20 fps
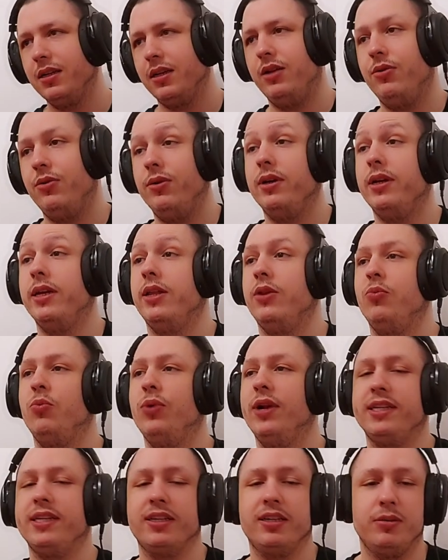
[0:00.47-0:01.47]
Hello and
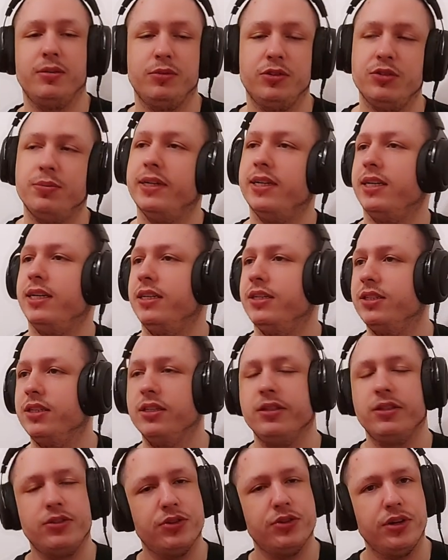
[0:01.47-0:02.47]
welcome to my
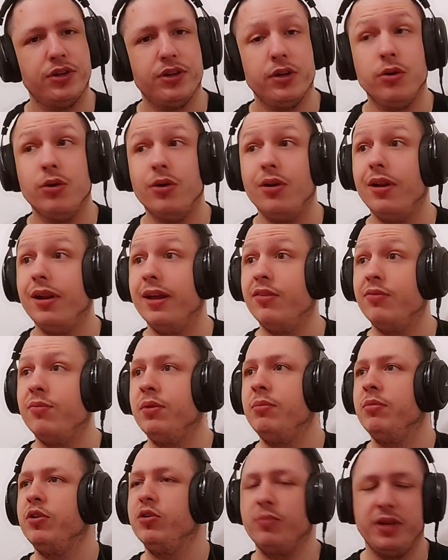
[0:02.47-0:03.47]
reaction to another Hololive
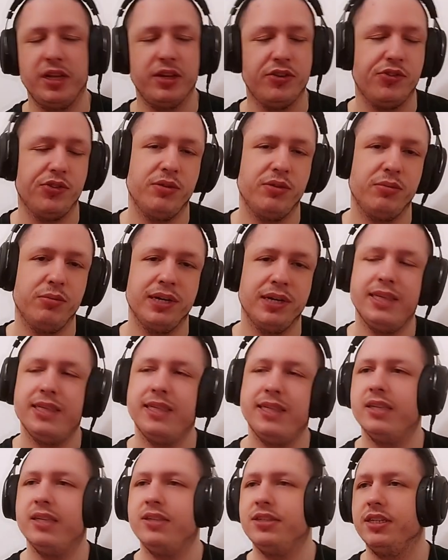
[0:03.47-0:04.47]
meme compilation by
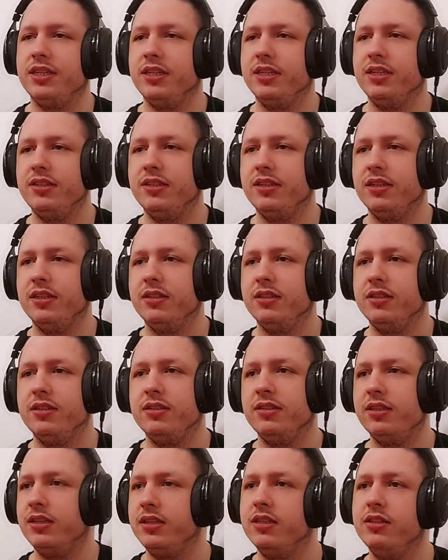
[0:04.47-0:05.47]
Cat Chase, and
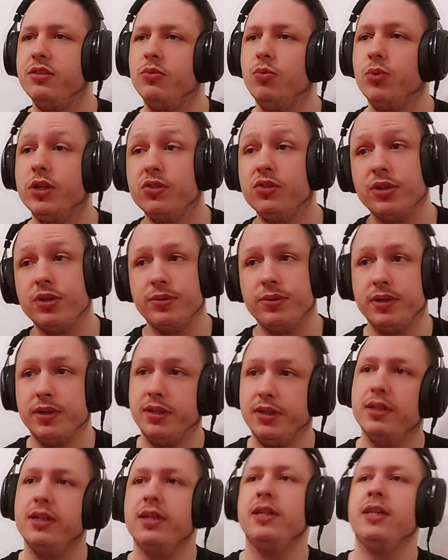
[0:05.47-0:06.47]
this is
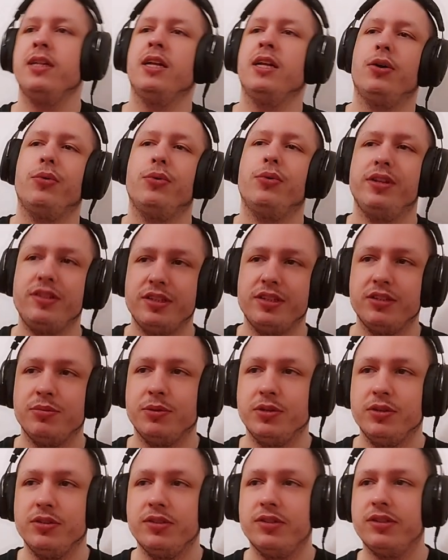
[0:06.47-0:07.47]
121. Only 6
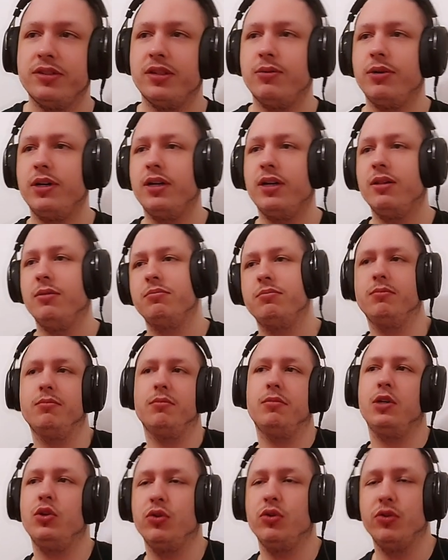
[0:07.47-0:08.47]
minutes, well,
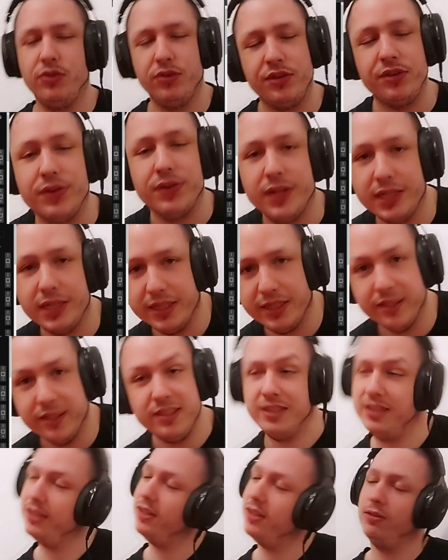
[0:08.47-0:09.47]
close to 7 I
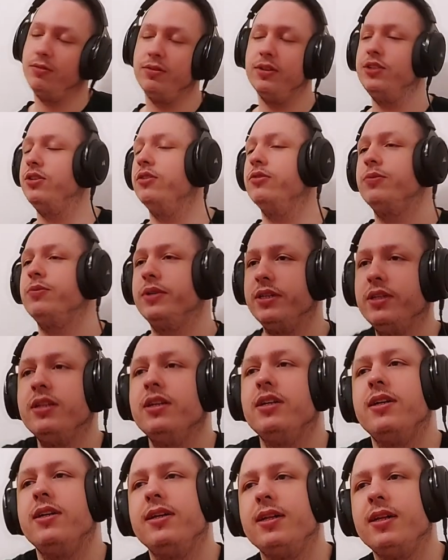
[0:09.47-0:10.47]
guess, a very short
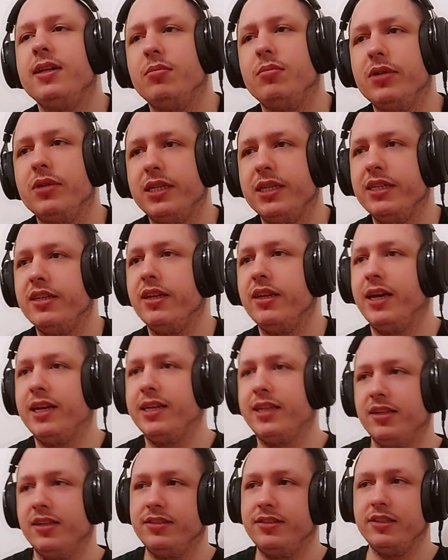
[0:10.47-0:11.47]
one. But hey, I
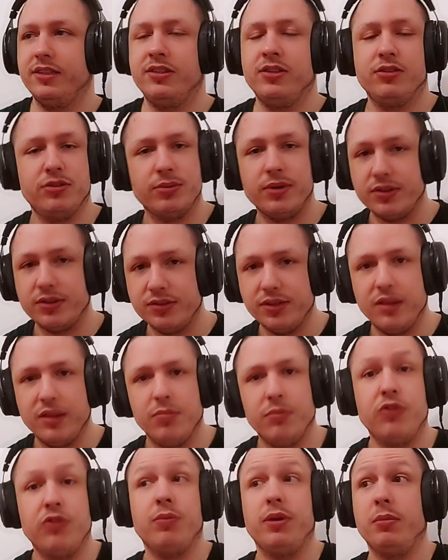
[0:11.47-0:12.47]
guess there's not always
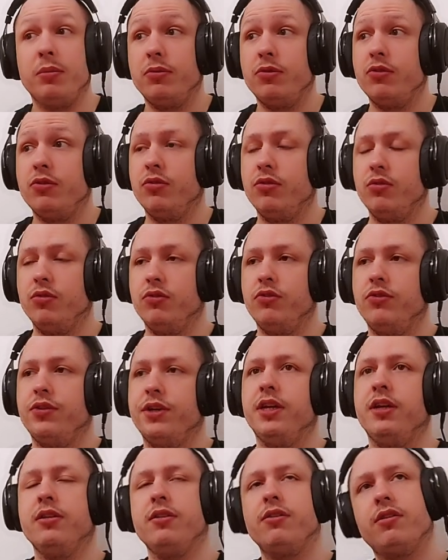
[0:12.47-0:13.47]
that much memes to
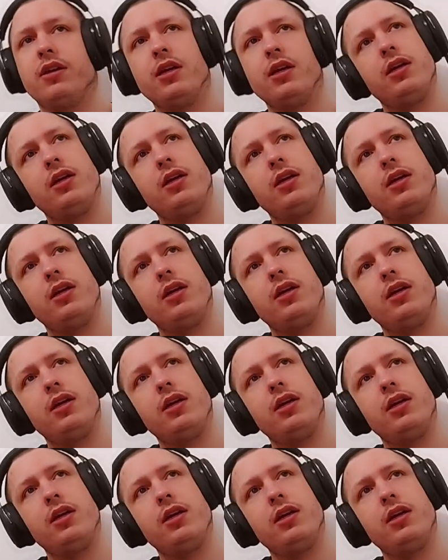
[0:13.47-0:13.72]
check out.